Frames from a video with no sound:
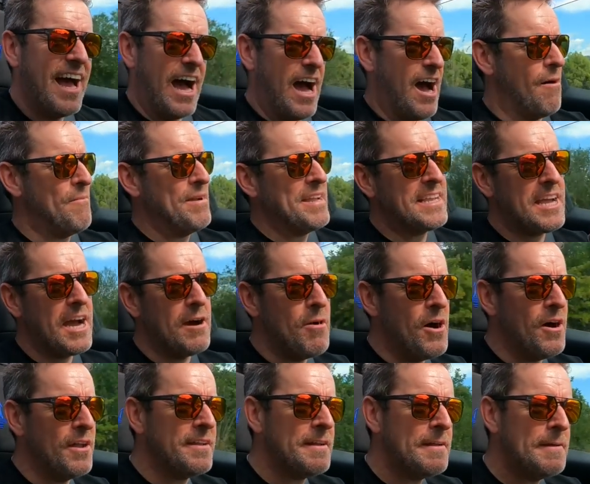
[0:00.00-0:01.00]
I mean, come
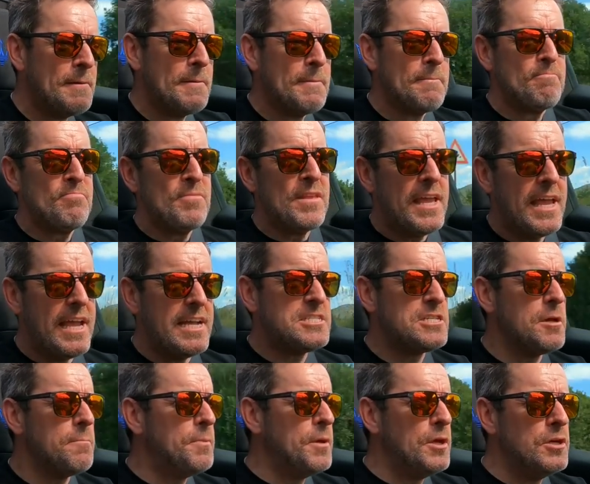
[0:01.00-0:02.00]
on. It's
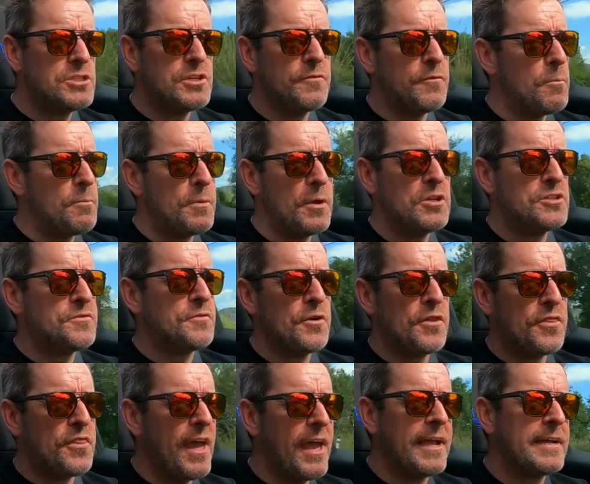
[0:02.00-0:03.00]
a beautiful, beautiful
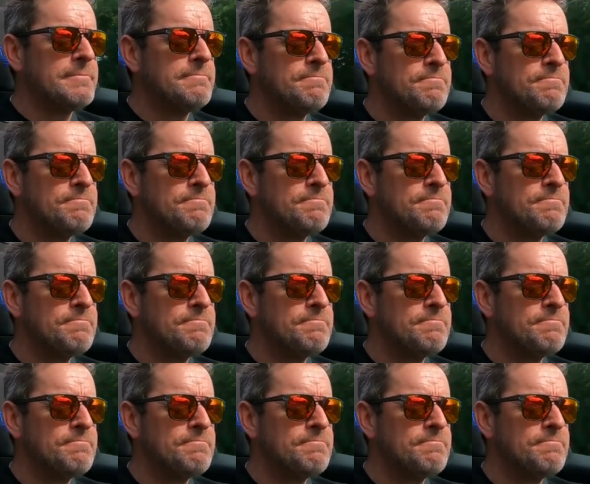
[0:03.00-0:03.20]
thing.